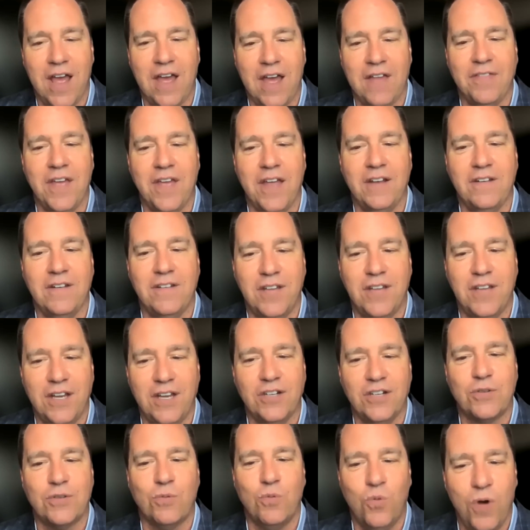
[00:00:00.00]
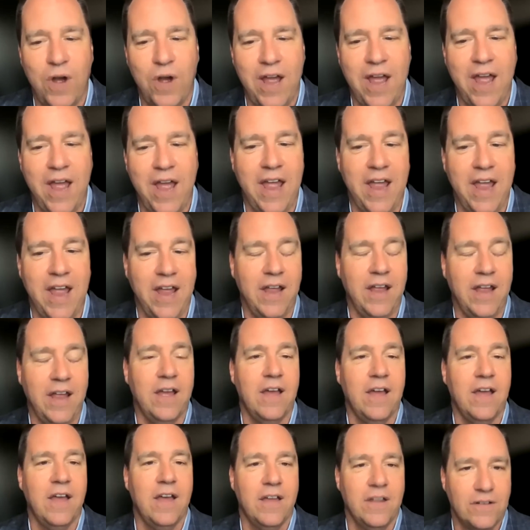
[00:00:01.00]
and they teach way
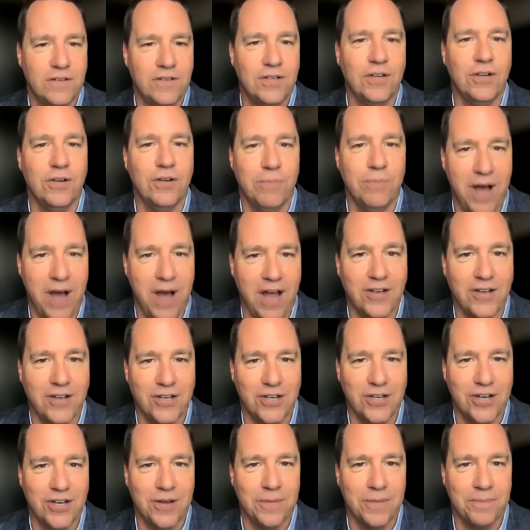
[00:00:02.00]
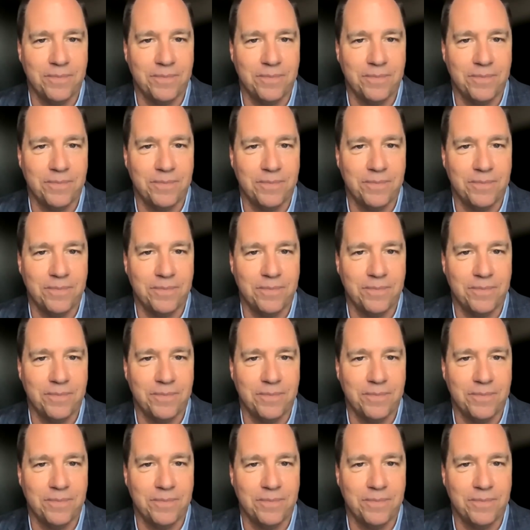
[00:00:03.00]
too much.